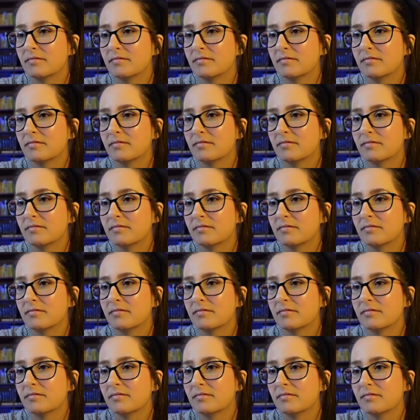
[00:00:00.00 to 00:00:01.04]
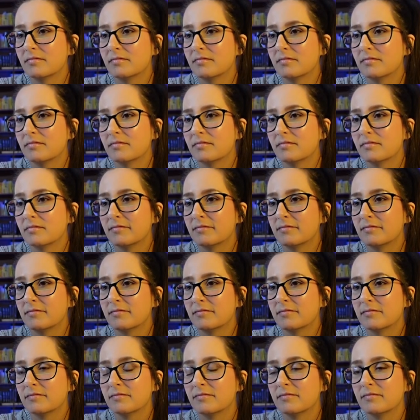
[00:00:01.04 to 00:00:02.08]

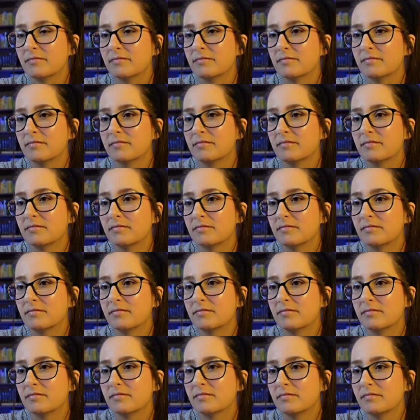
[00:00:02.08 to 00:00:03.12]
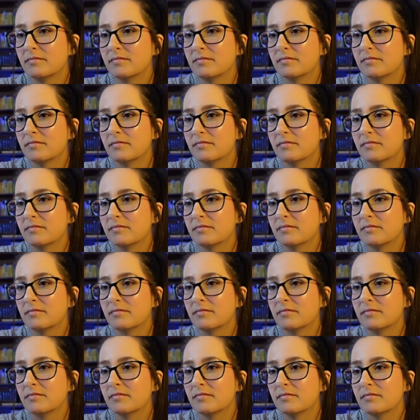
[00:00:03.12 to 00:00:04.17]

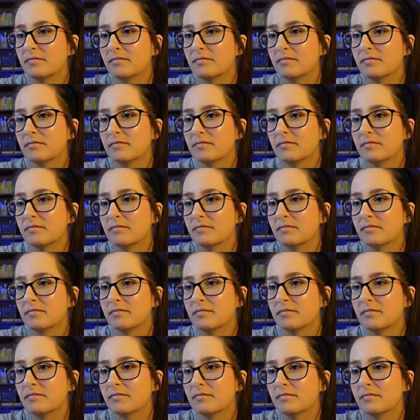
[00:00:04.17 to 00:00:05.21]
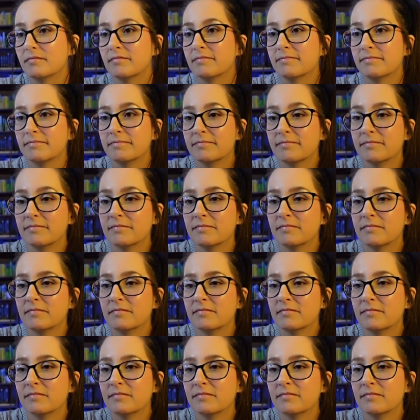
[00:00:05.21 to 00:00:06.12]
No words are spoken by the person on screen.